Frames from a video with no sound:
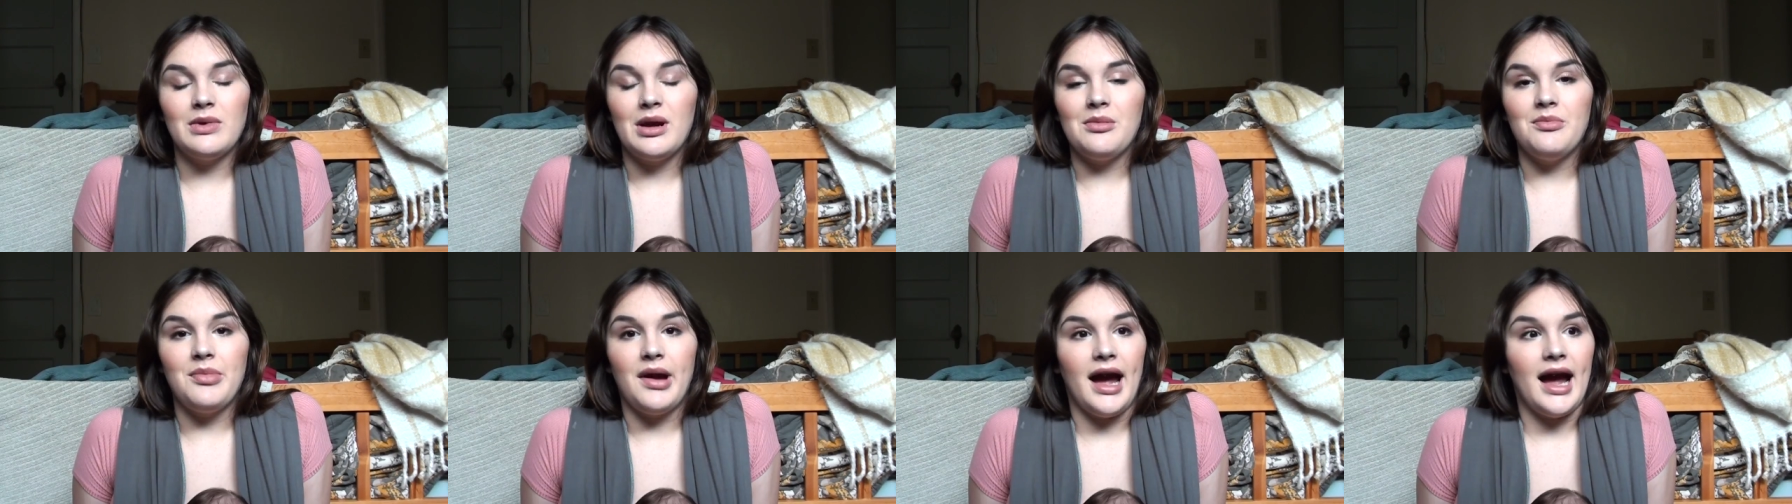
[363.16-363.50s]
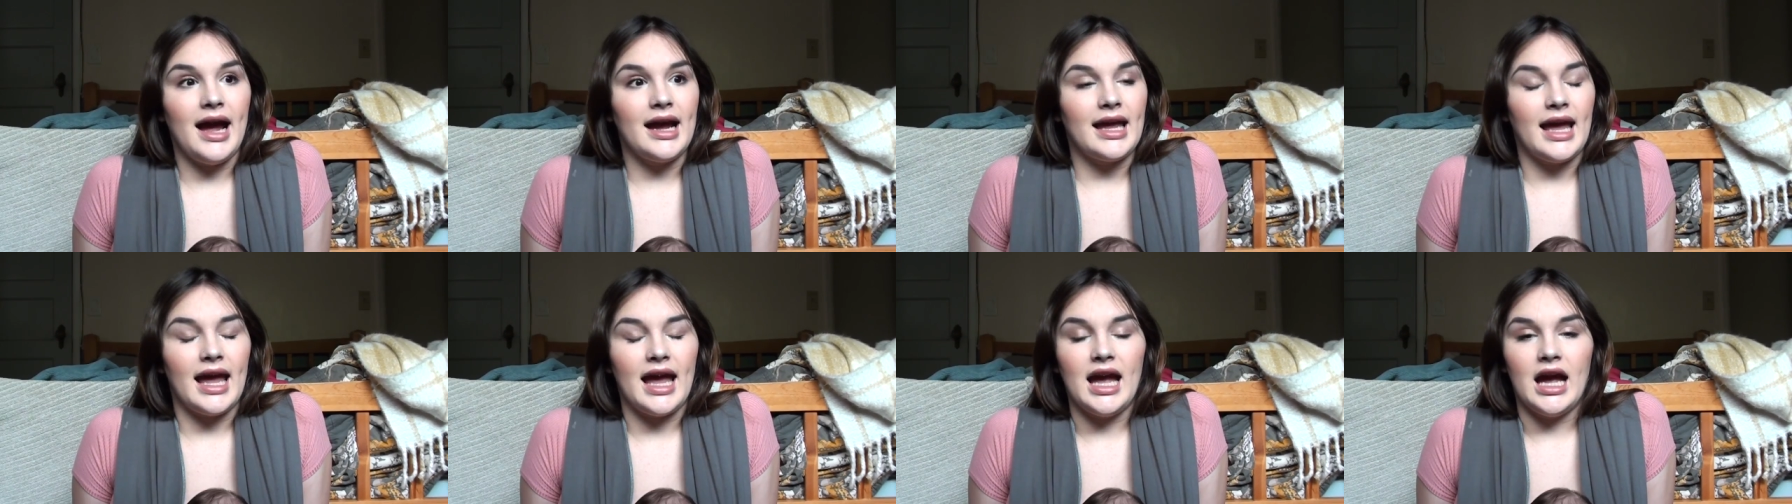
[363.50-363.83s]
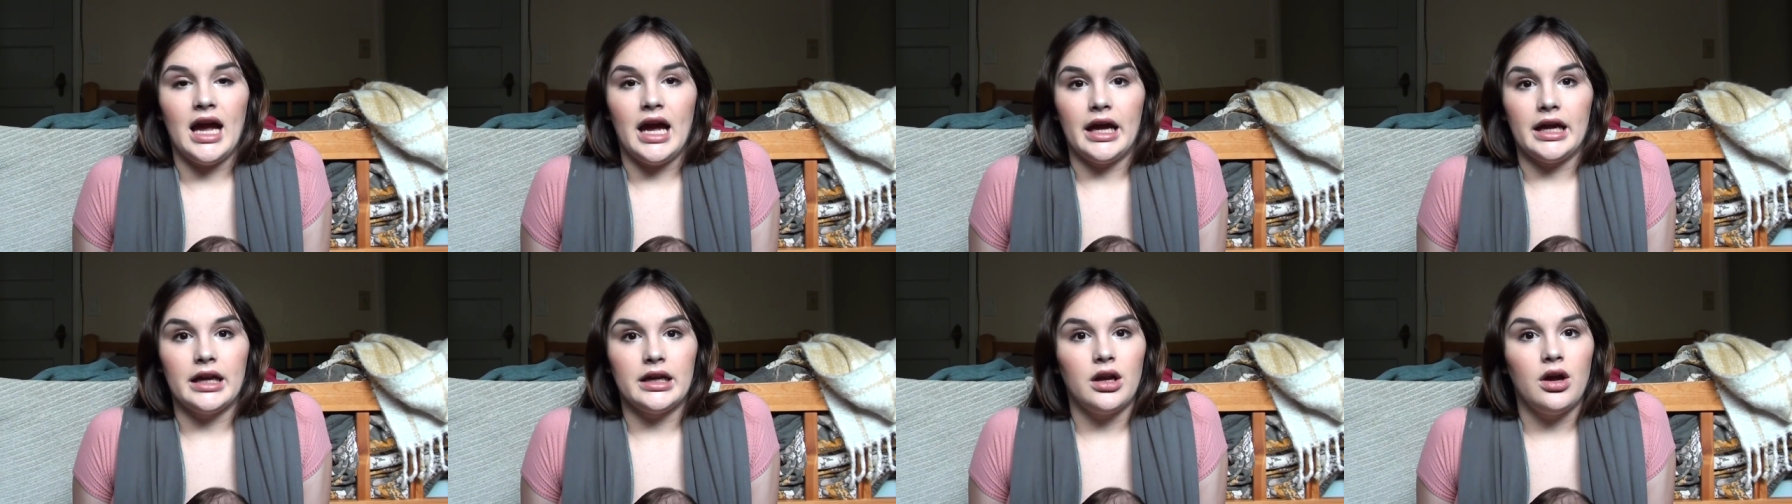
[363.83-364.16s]
my back
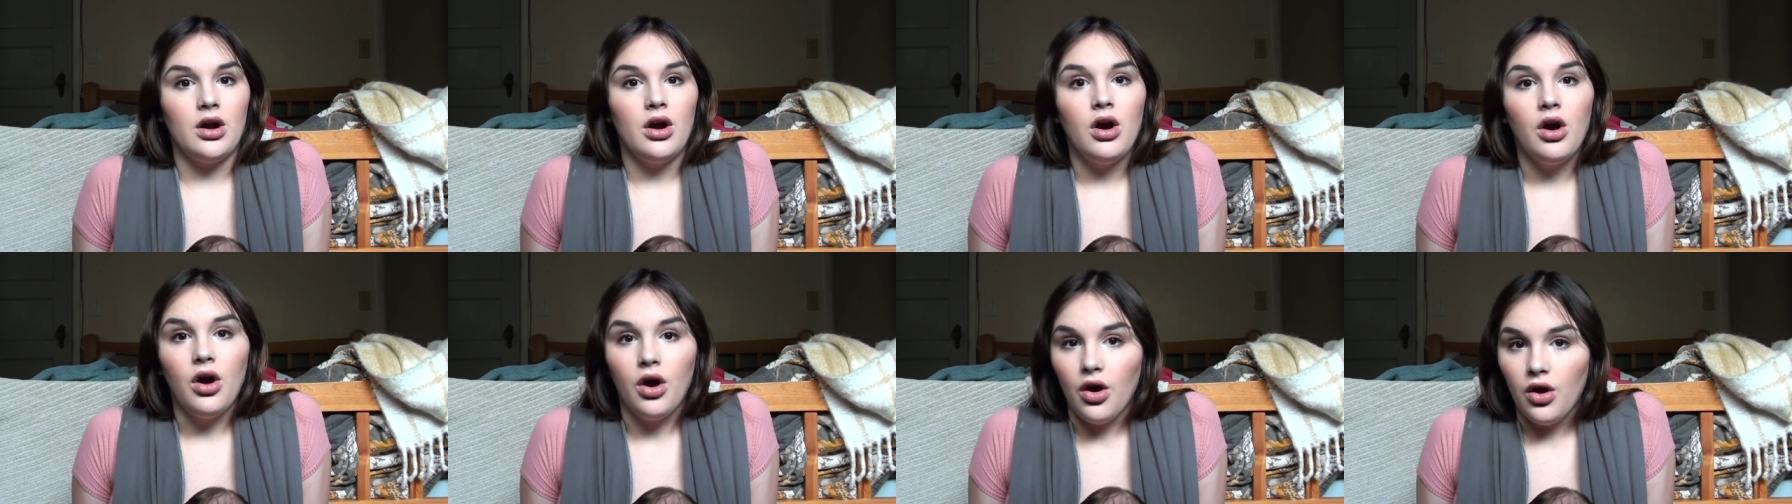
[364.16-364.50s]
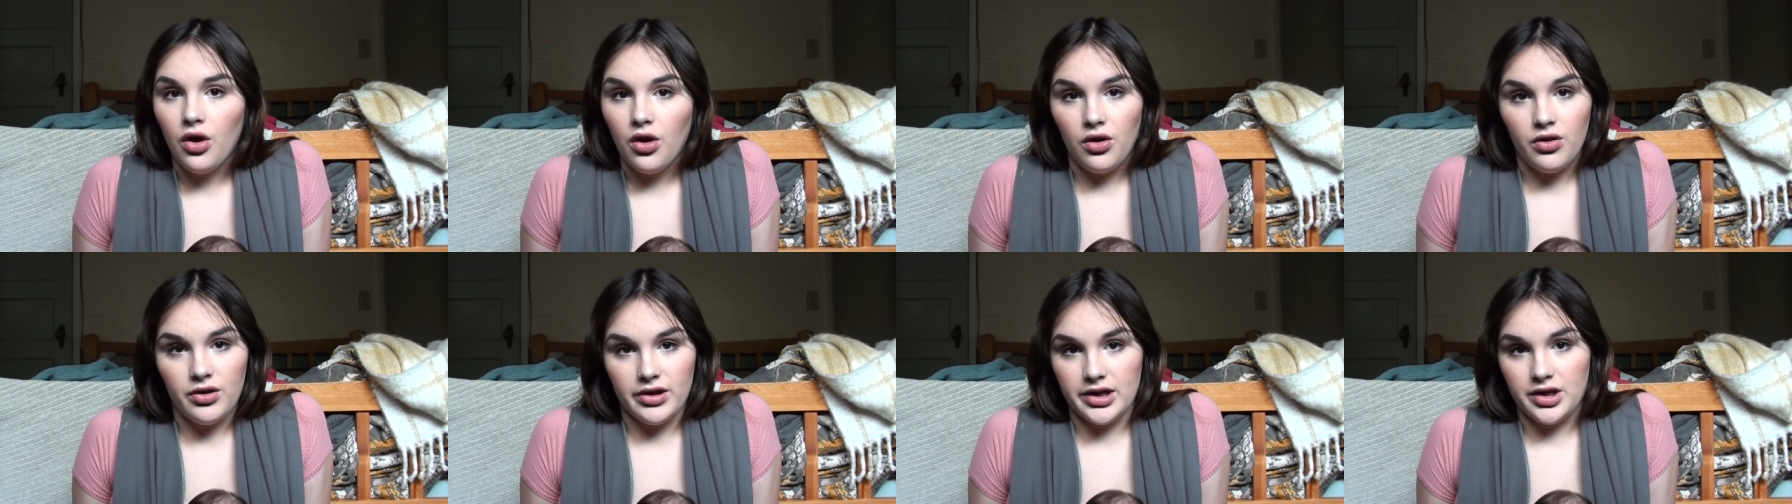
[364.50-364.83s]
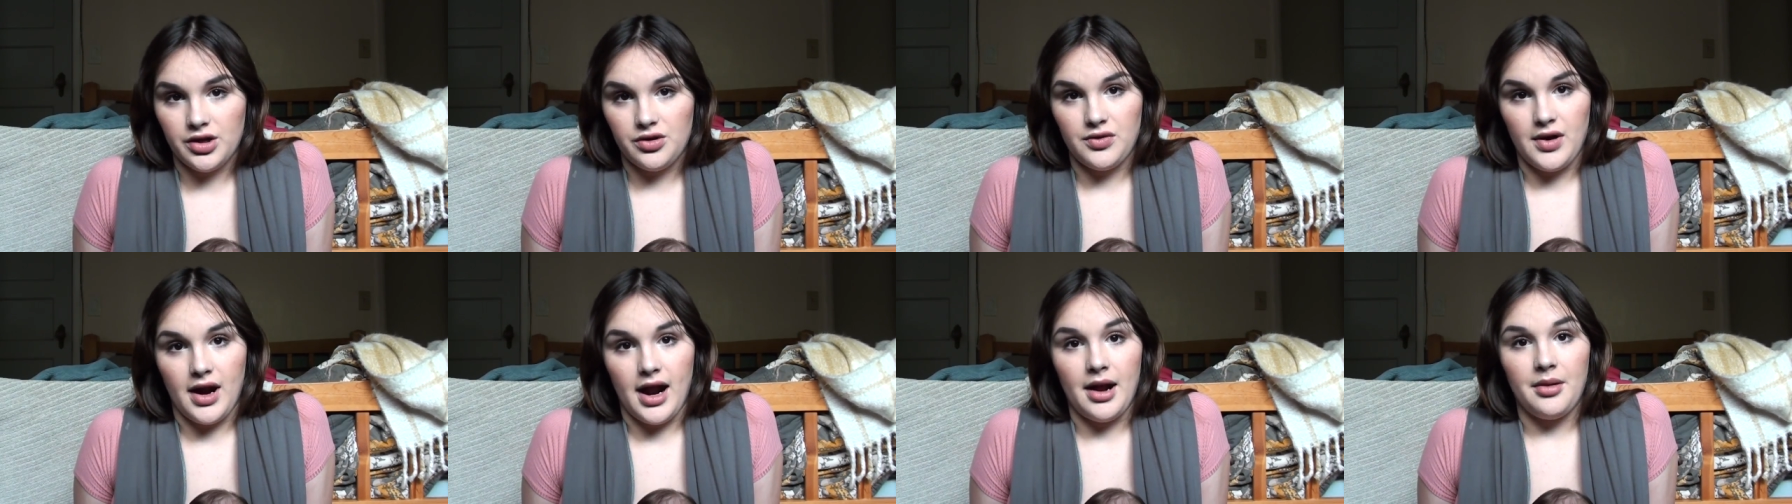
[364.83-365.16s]
and holy
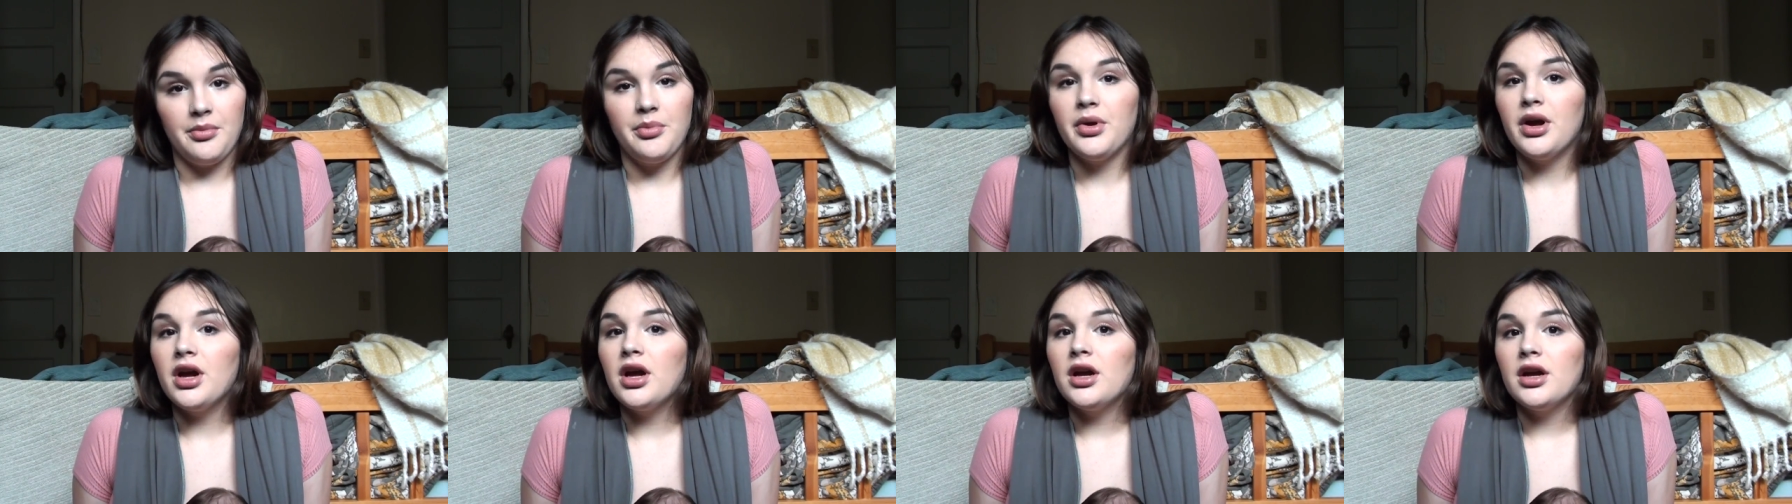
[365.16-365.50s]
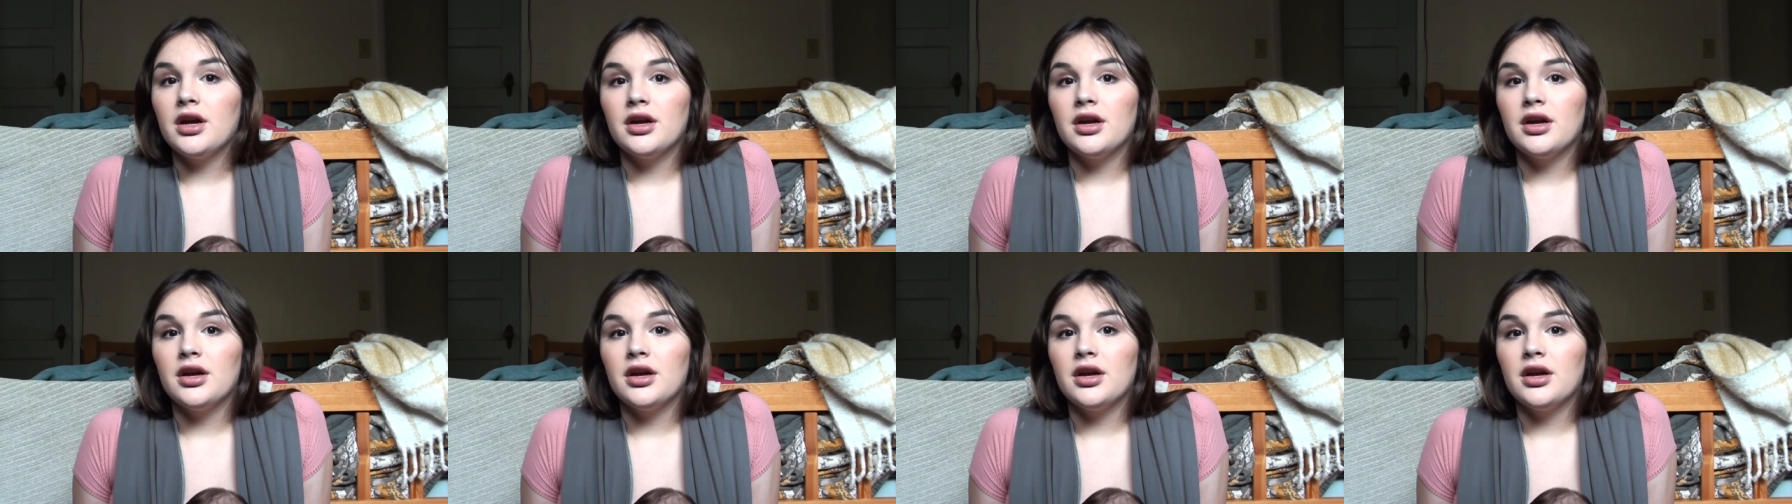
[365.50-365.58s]
crap,